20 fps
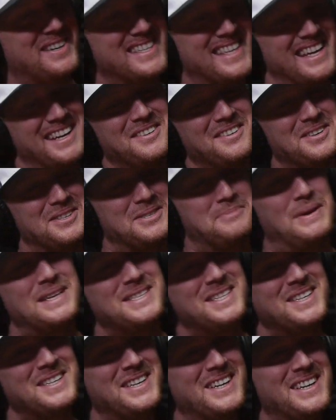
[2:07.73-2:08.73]
I'll go spit
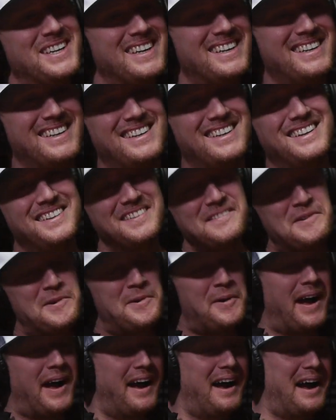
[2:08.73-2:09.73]
on you.
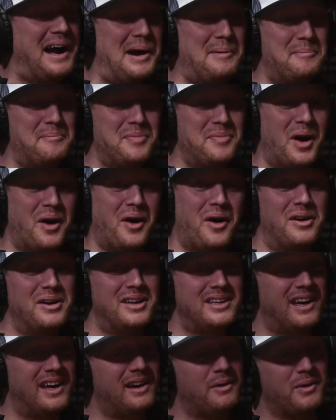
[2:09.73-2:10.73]
No,
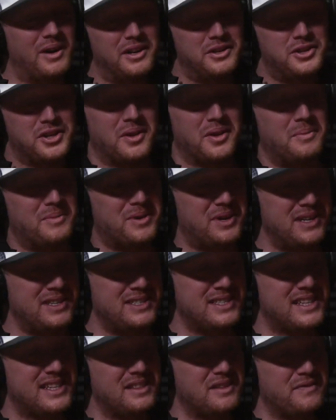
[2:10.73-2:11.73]
yeah, I went and joined the Marines.
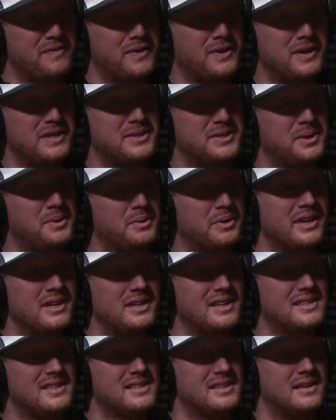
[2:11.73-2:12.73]
Did the 32
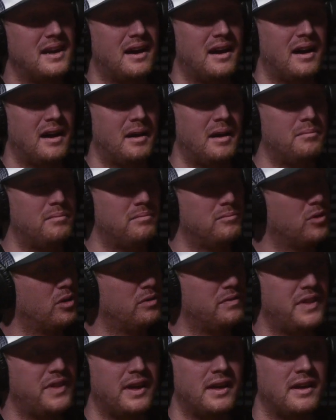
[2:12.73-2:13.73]
weeks.
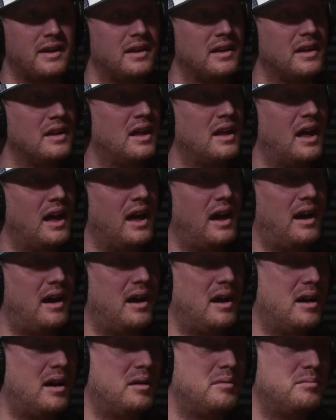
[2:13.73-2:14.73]
Loved it.
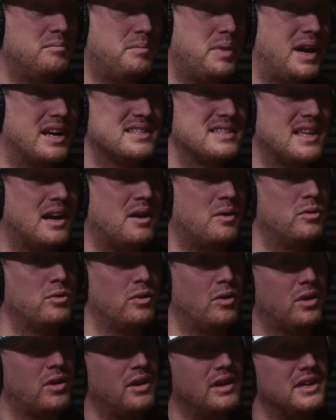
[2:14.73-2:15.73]
Passed out
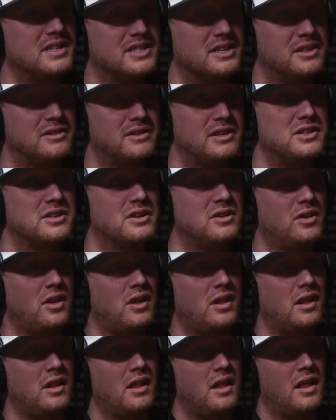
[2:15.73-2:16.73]
luckily as an original.
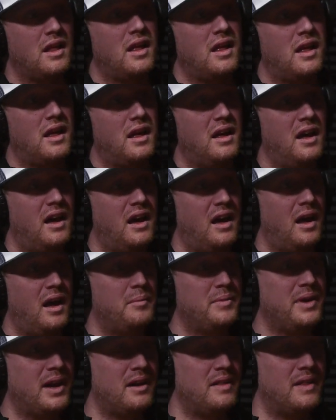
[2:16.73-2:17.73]
And
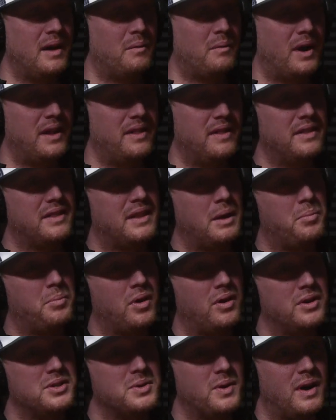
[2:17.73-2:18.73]
then went
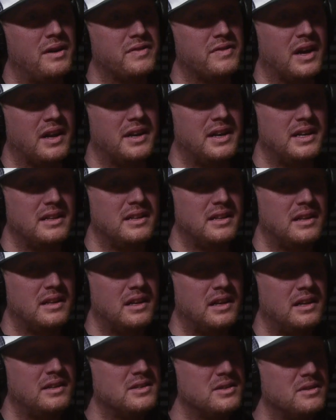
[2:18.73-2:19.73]
deployed to Afghanistan
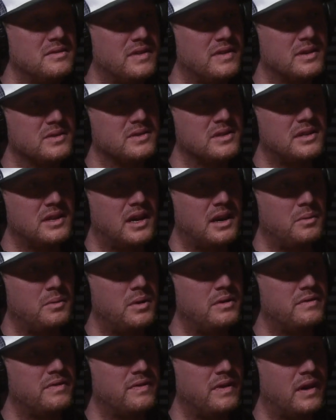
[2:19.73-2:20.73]
in 2009
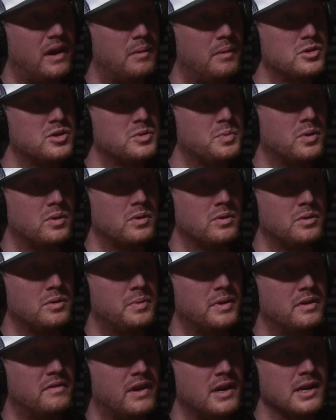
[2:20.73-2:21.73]
with Armoured Support Group in
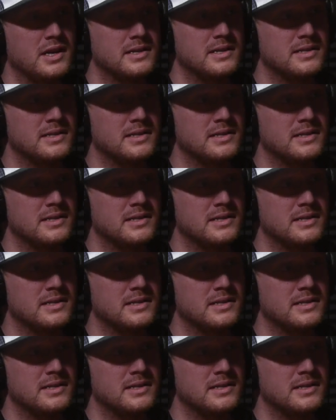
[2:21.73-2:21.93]
the Vikings.